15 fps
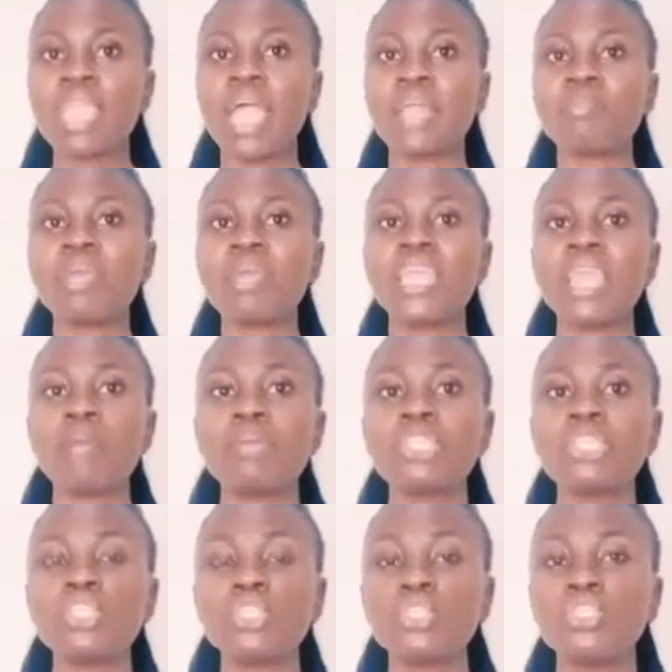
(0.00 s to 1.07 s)
And my
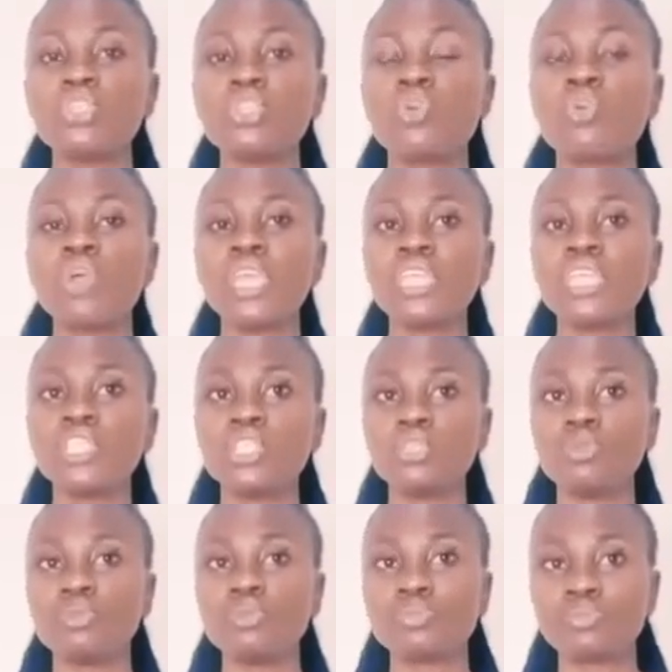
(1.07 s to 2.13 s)
number two, you're going to